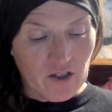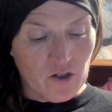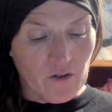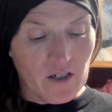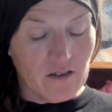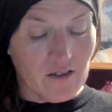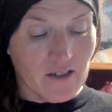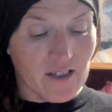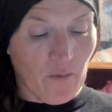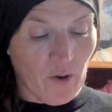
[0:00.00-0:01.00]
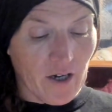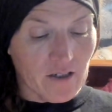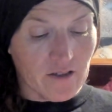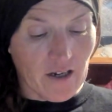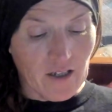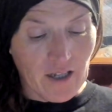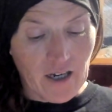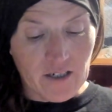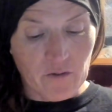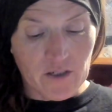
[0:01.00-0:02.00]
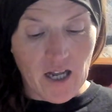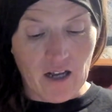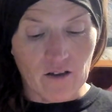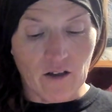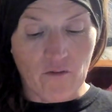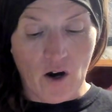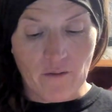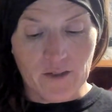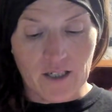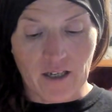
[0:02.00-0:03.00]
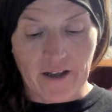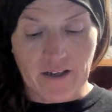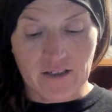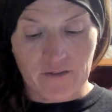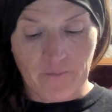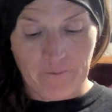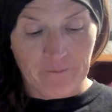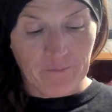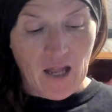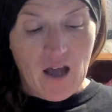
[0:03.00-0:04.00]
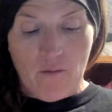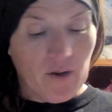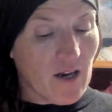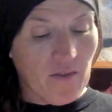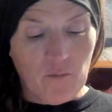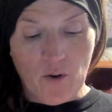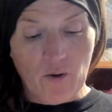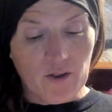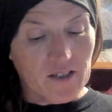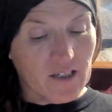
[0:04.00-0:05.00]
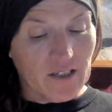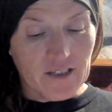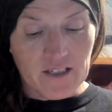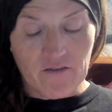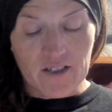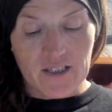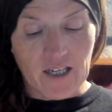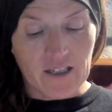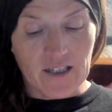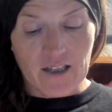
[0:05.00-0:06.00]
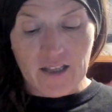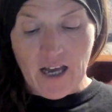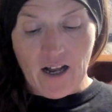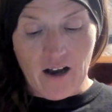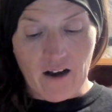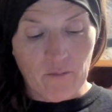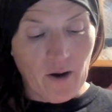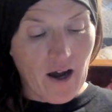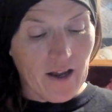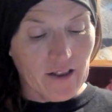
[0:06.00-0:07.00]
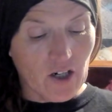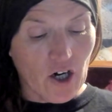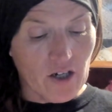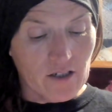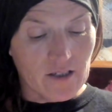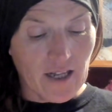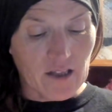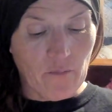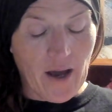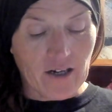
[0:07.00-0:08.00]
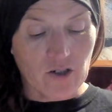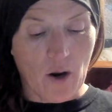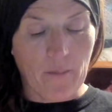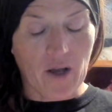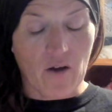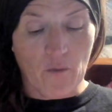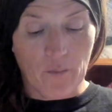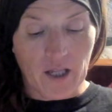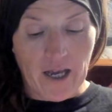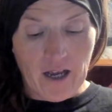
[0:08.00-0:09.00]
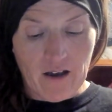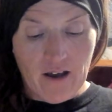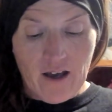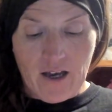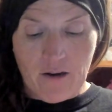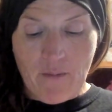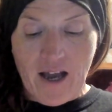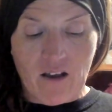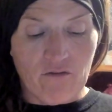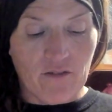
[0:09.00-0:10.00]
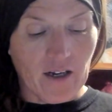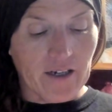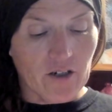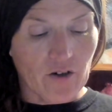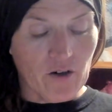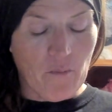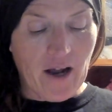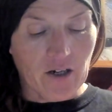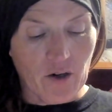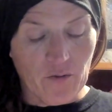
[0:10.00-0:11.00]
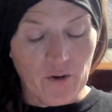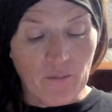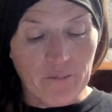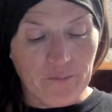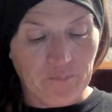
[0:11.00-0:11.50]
the trees and separating suddenly into a tangle of arms and legs. But nothing broke the stillness of the scene that hung behind the curtains like the backdrop of a play, and Maggie finally turned back to her room.